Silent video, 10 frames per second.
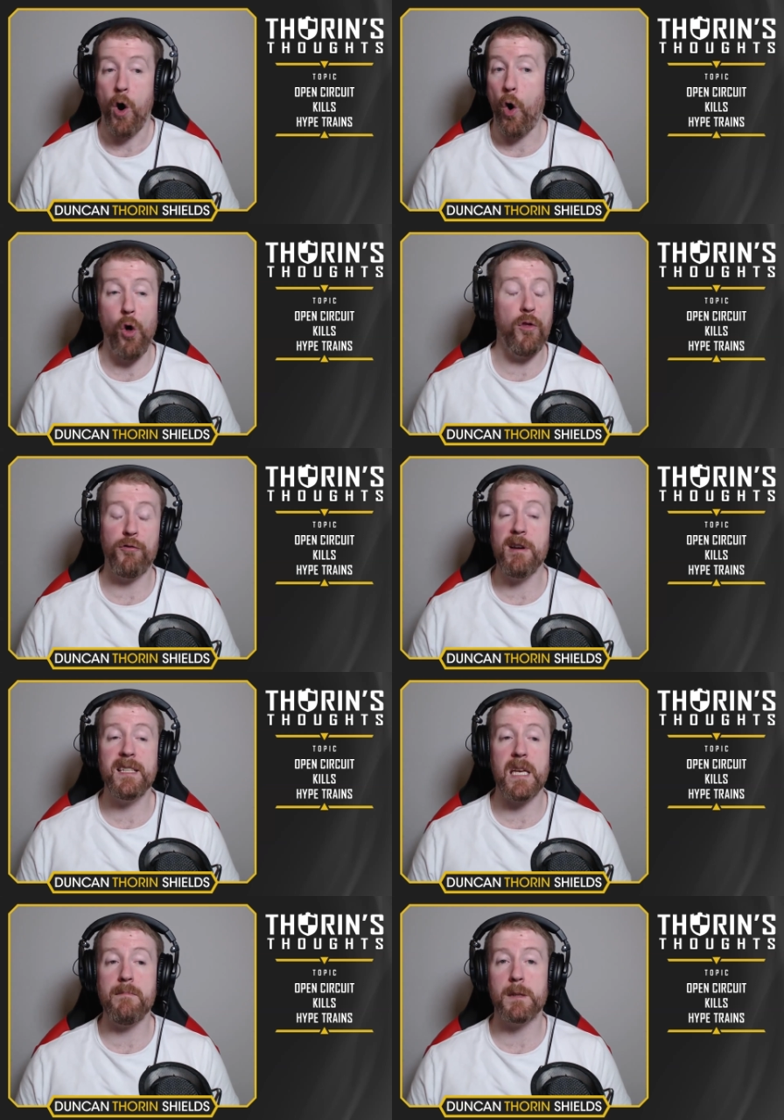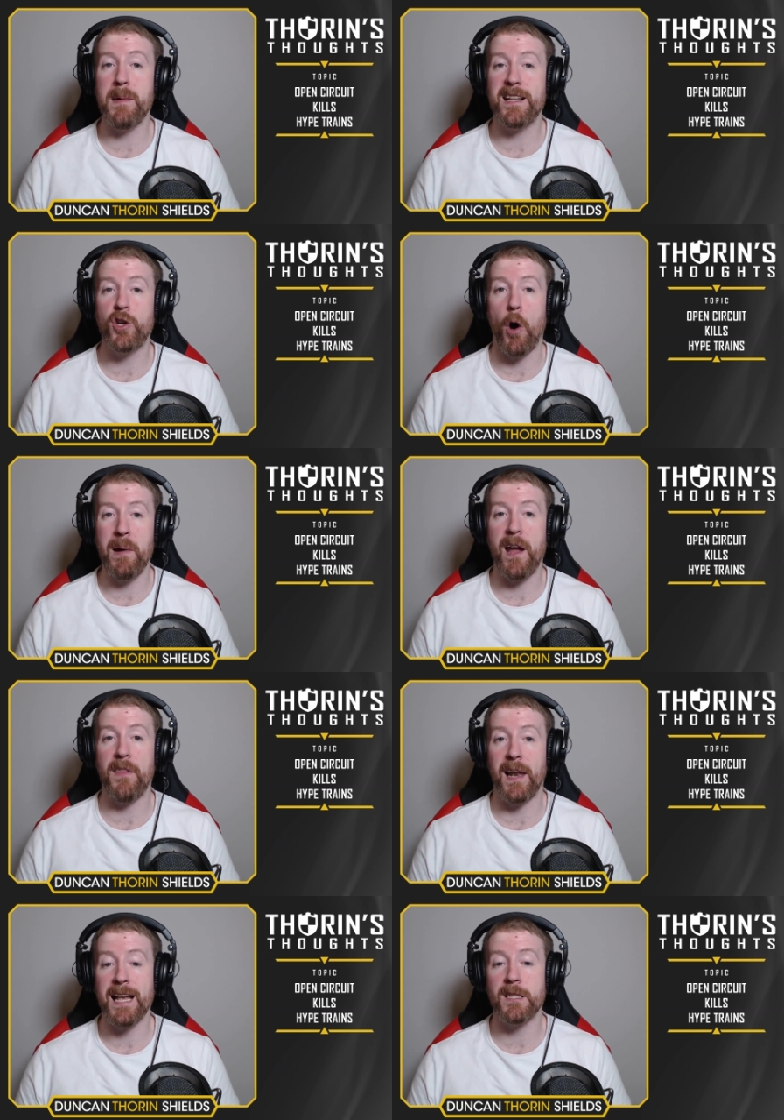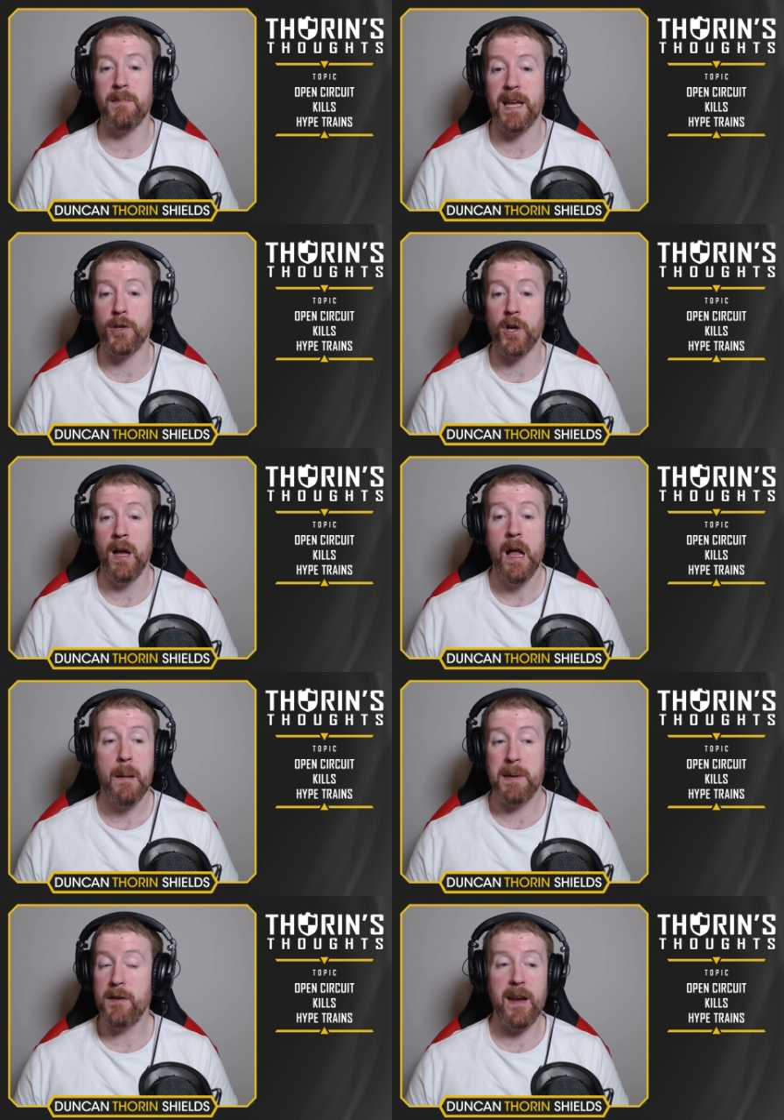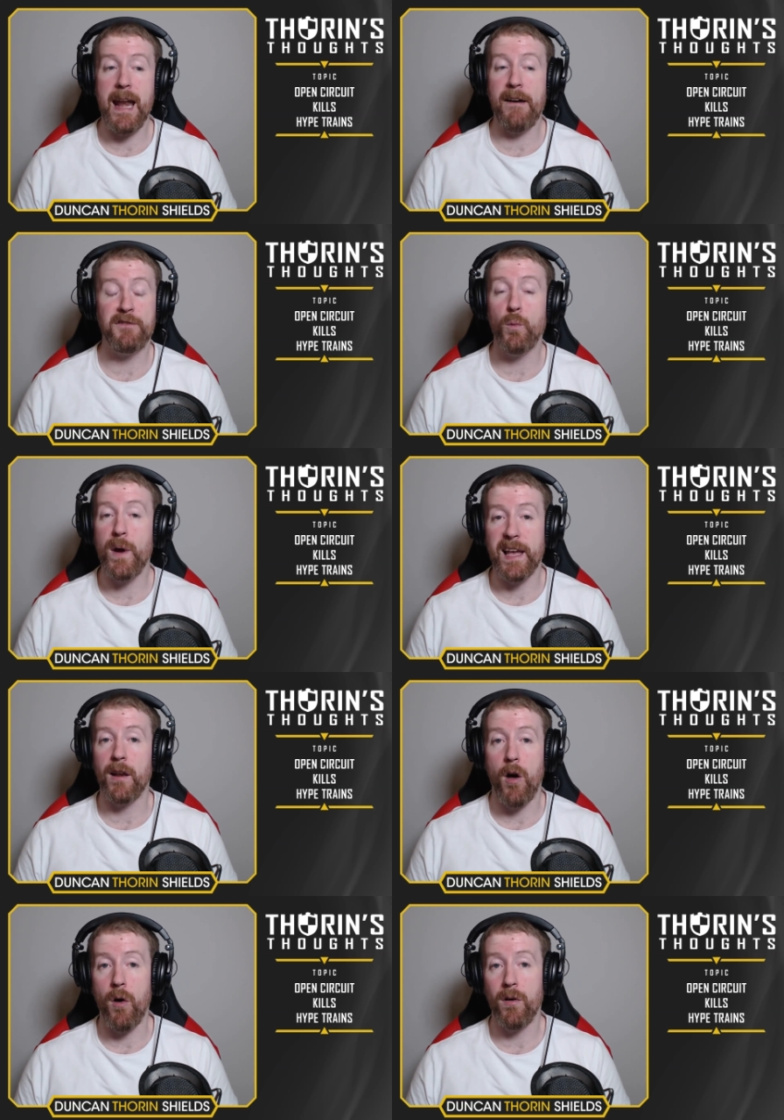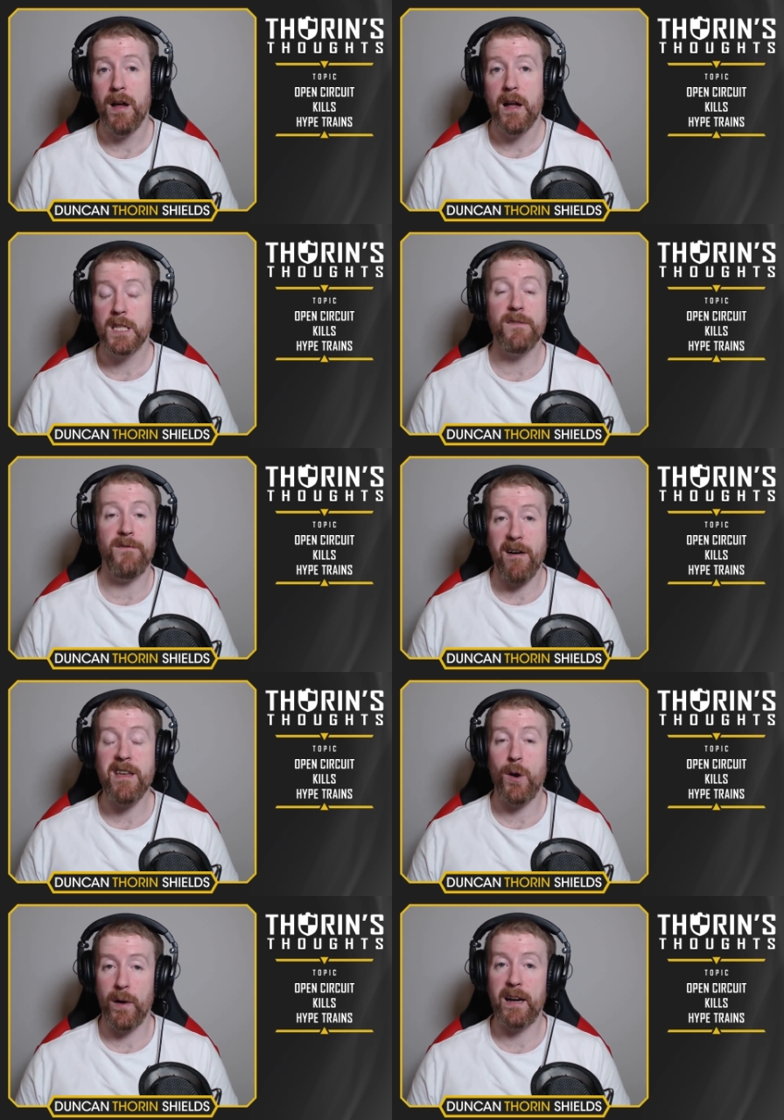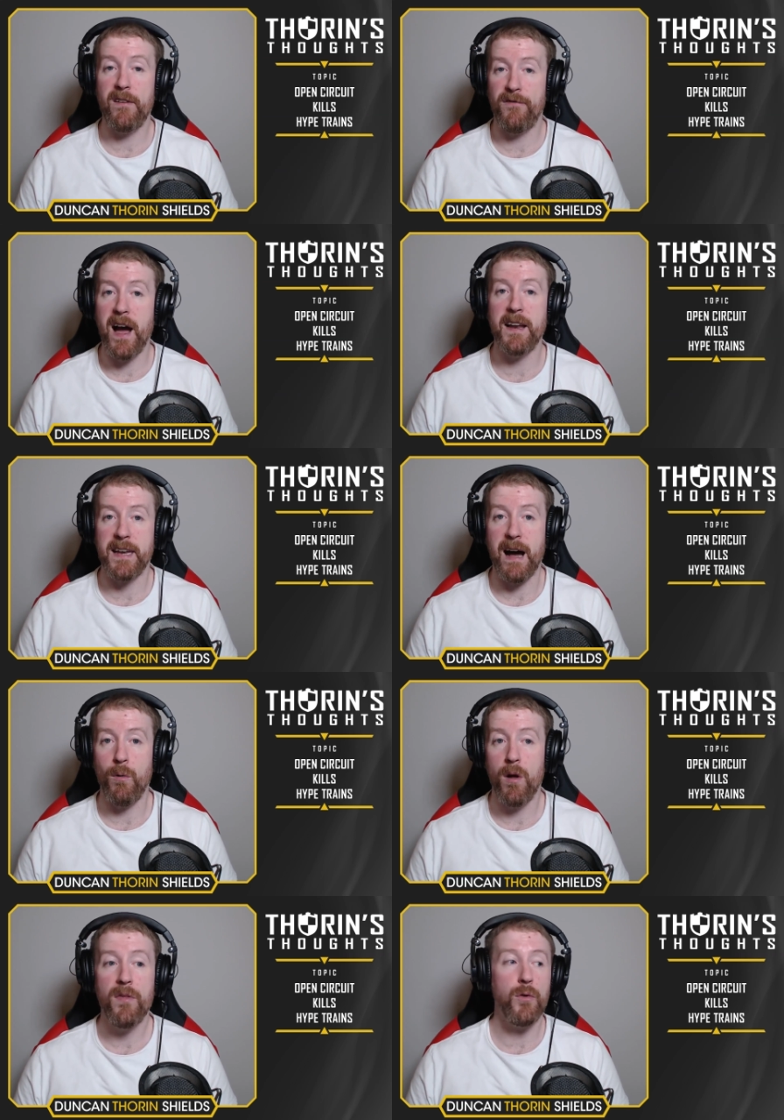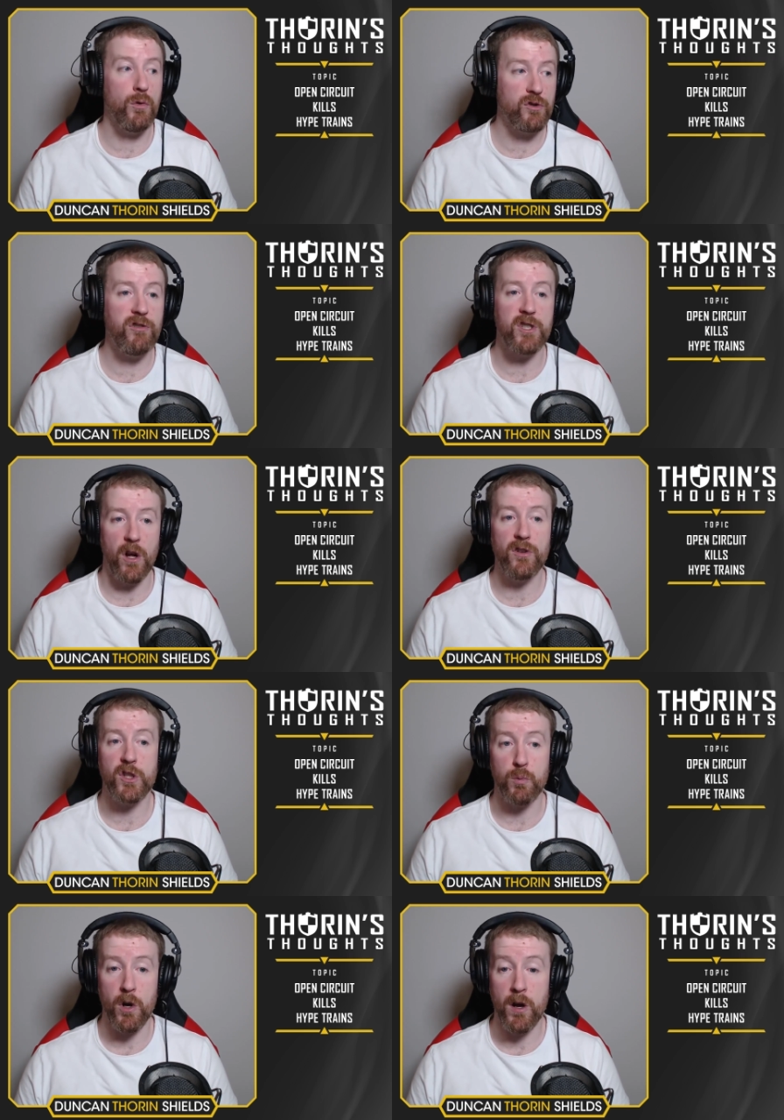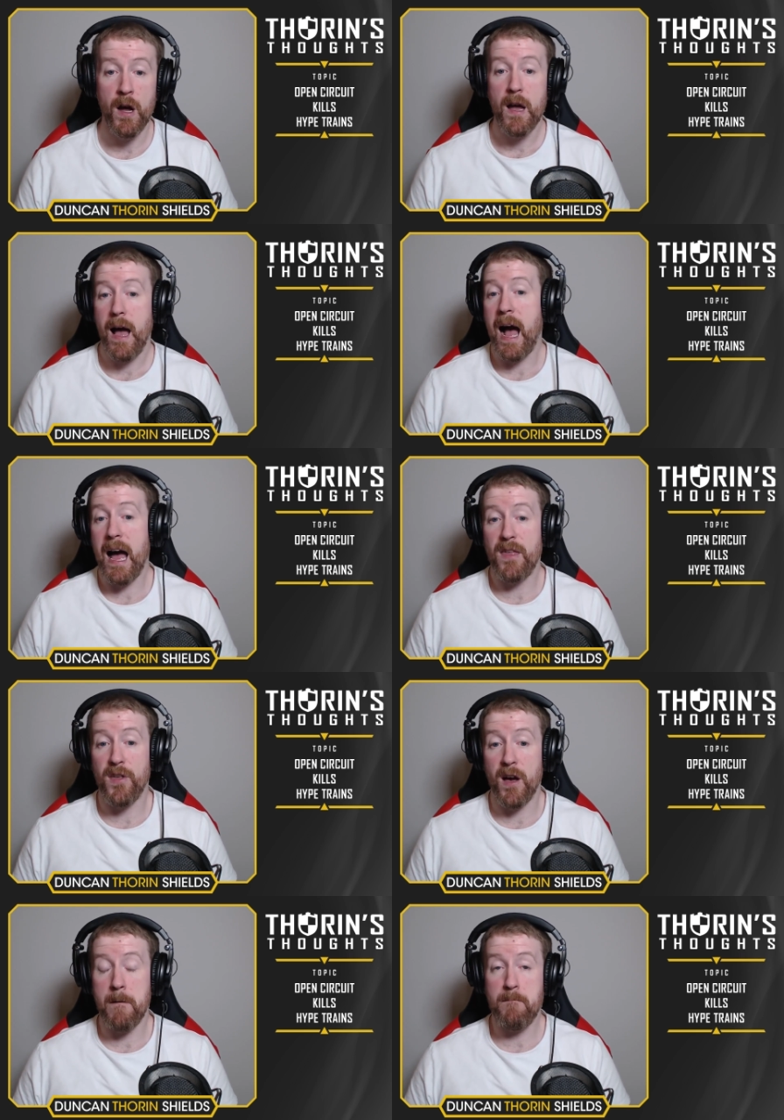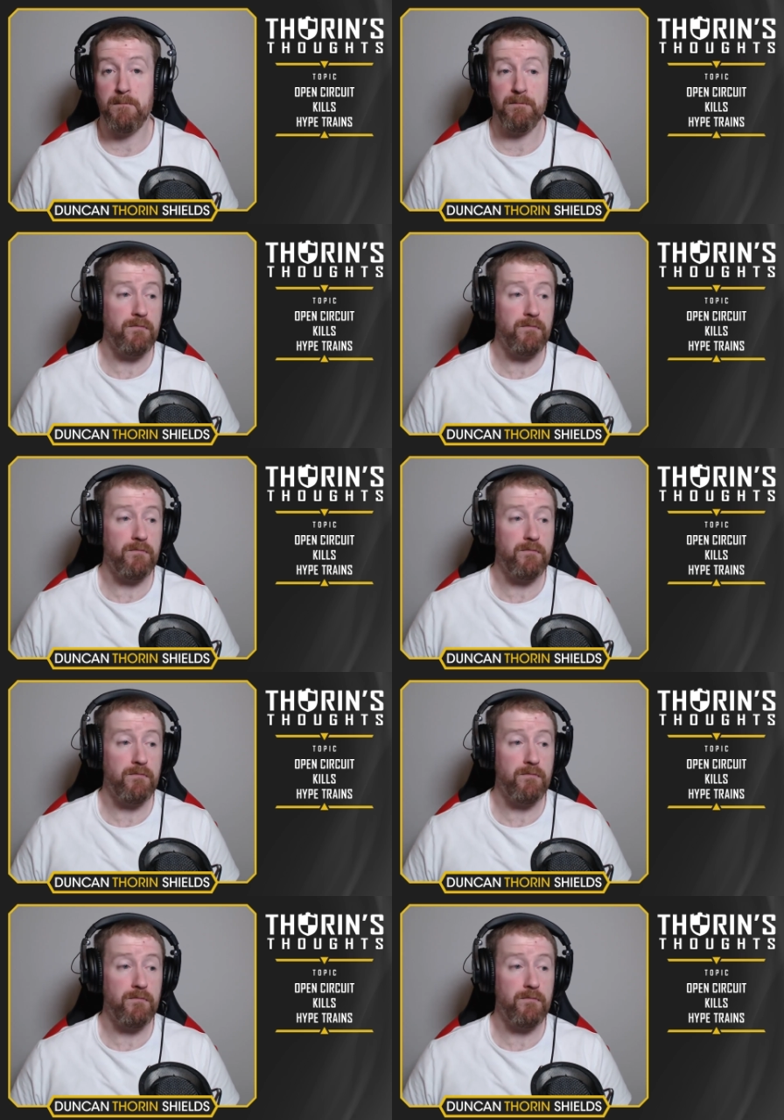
All three teams made top eight at the last major, but you didn't have to wait long to very quickly find out those results were either